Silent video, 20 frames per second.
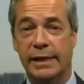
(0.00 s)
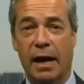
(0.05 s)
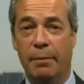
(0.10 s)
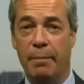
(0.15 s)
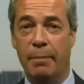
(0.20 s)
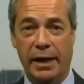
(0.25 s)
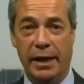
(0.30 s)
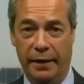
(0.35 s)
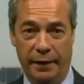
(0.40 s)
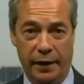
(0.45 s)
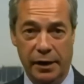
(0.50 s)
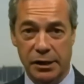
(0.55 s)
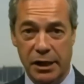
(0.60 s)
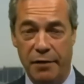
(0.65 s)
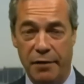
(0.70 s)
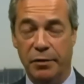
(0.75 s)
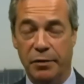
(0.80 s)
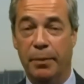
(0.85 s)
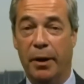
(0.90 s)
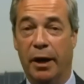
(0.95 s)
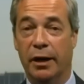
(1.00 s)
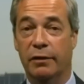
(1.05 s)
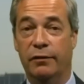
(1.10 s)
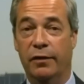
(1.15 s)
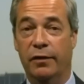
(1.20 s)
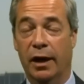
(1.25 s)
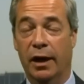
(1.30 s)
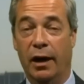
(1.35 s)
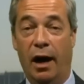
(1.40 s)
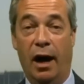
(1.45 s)
is how many in the Conservative Party
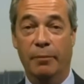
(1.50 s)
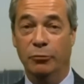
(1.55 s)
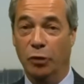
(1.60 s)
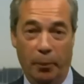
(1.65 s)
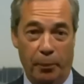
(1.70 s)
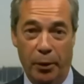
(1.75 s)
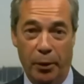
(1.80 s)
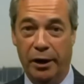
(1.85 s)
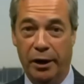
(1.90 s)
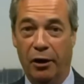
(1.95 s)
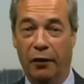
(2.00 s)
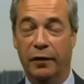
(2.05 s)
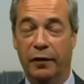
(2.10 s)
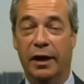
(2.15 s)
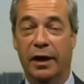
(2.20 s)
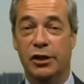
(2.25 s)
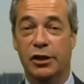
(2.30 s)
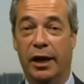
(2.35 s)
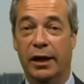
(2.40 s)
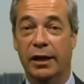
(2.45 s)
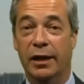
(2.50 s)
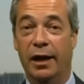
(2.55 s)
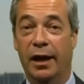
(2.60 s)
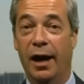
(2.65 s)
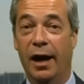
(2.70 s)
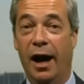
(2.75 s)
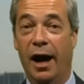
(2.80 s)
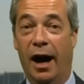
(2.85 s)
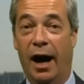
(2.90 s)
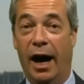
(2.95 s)
feel. I'm not putting it on the
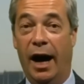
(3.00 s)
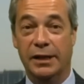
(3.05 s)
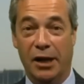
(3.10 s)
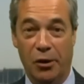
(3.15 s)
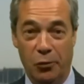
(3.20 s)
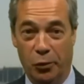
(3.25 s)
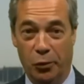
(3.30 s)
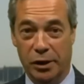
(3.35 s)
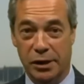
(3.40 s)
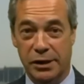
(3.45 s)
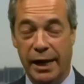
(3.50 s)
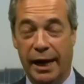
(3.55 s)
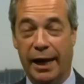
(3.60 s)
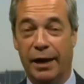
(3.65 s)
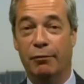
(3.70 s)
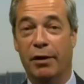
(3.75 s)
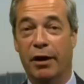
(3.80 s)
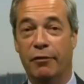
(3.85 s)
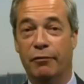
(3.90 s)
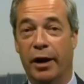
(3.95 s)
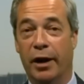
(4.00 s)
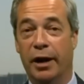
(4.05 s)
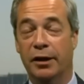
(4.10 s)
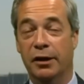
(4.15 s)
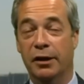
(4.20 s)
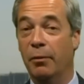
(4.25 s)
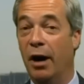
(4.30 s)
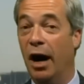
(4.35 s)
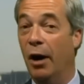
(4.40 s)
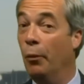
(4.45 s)
agenda. I don't want a second
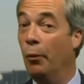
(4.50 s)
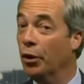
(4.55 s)
referendum. I